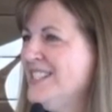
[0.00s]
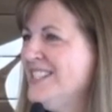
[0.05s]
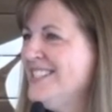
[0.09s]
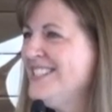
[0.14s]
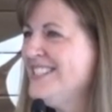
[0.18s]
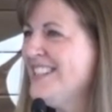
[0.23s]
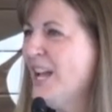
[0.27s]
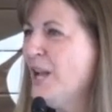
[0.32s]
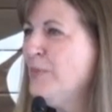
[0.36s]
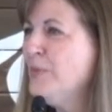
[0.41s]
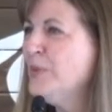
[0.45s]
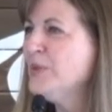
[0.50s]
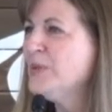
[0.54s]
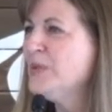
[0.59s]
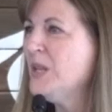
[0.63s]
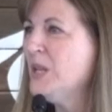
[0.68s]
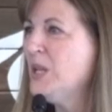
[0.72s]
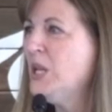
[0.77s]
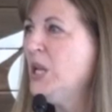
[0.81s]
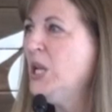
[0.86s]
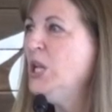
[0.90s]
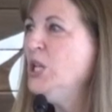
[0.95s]
disciples
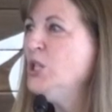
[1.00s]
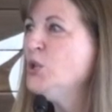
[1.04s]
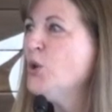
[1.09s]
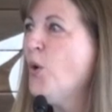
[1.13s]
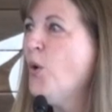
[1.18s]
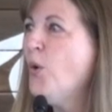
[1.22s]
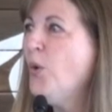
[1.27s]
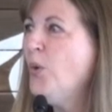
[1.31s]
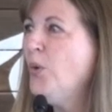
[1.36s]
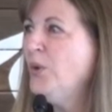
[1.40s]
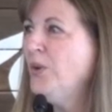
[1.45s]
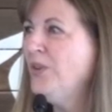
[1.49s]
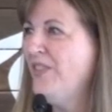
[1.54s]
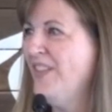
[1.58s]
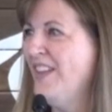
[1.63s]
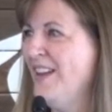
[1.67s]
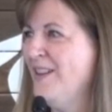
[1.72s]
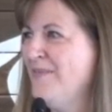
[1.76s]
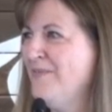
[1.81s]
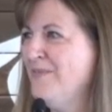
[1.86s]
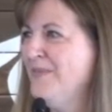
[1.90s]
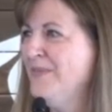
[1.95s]
and he told
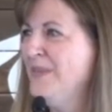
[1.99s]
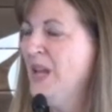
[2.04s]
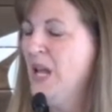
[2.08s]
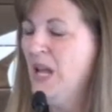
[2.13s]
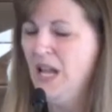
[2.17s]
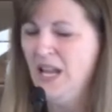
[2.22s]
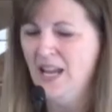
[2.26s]
them